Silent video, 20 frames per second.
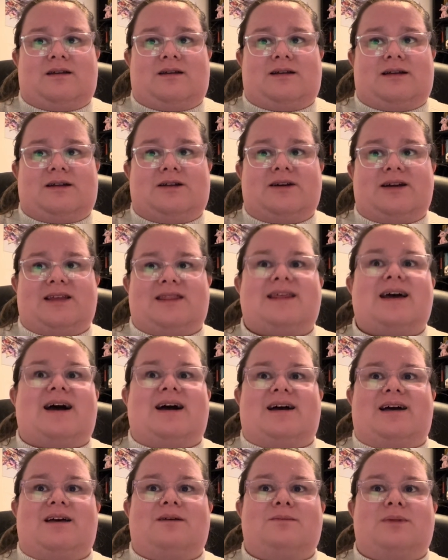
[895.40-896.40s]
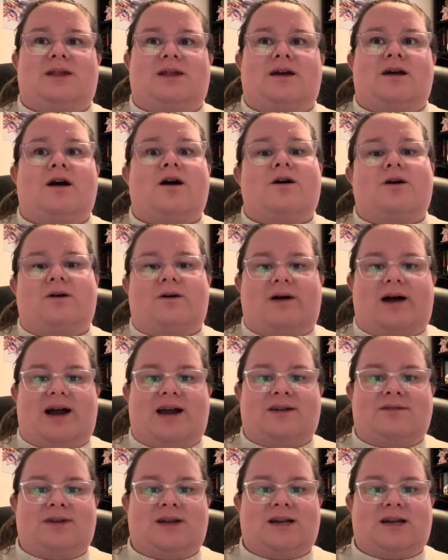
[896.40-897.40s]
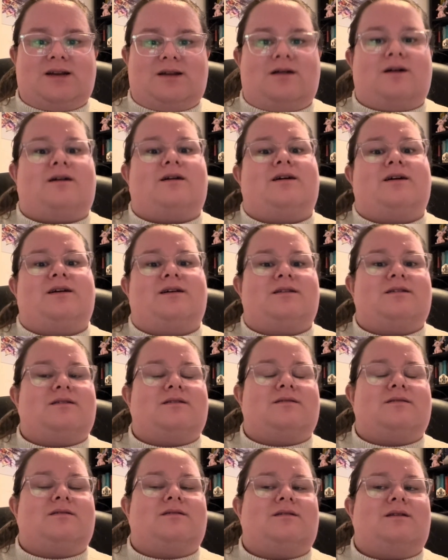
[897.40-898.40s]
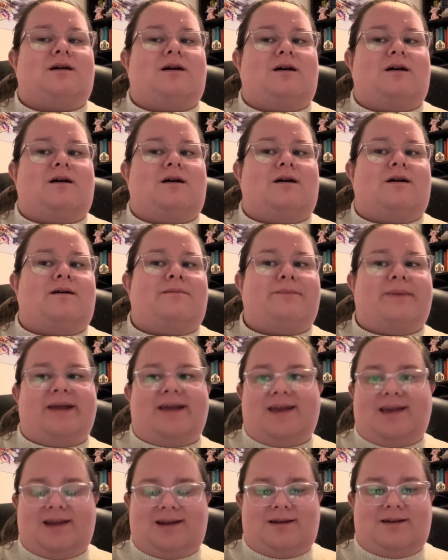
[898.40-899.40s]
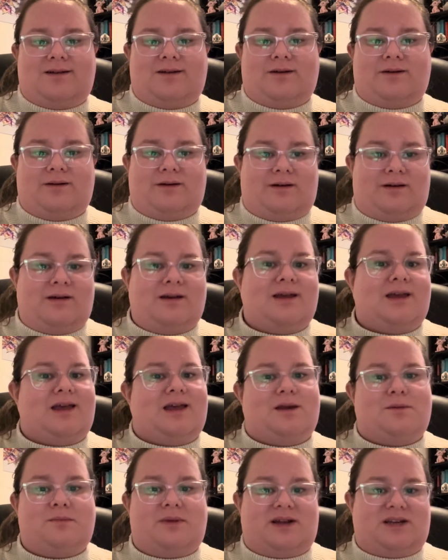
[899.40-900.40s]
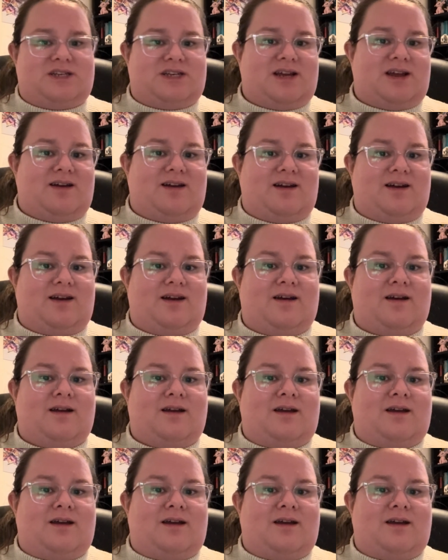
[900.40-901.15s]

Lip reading: look at that and be like, oh, I read a lot on my Kindle in my chair